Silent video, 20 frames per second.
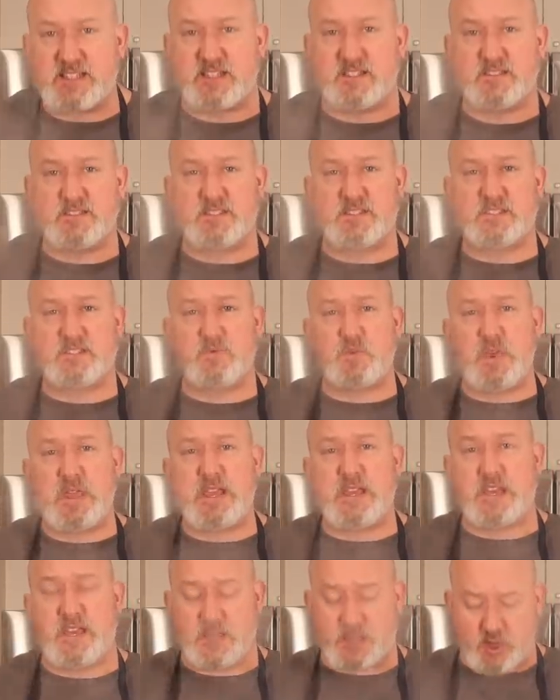and
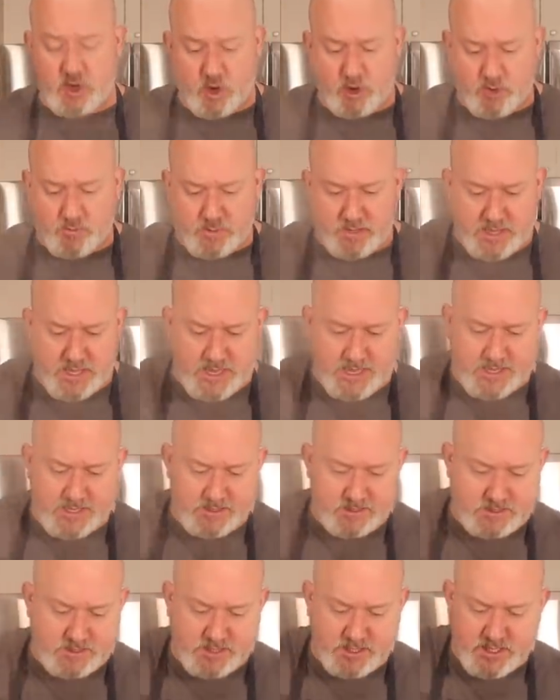sweet and
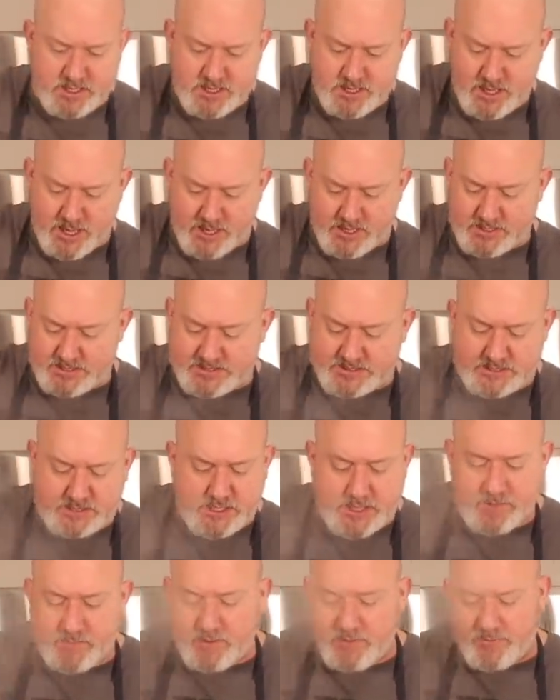caramelized. I'm gonna still
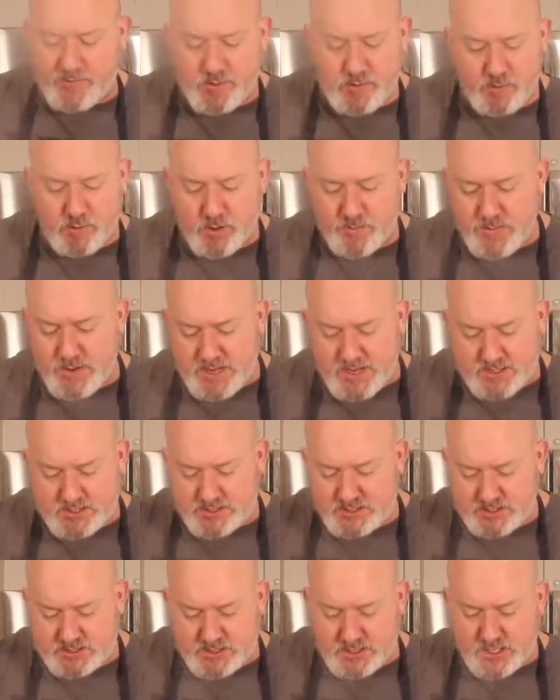give it a few more
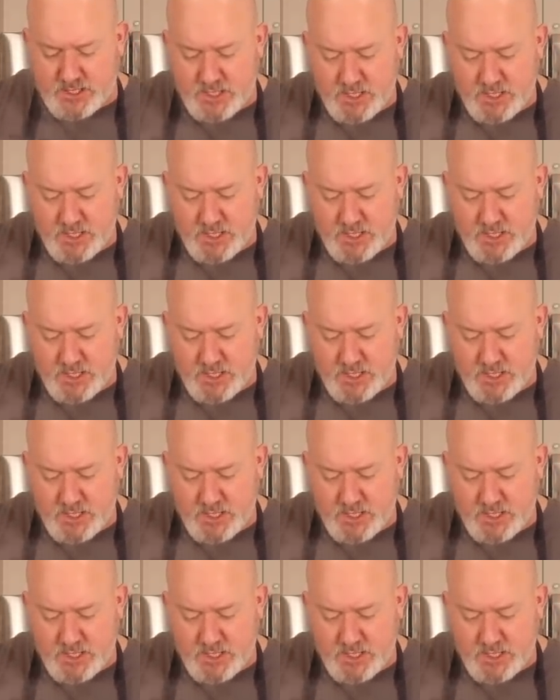minutes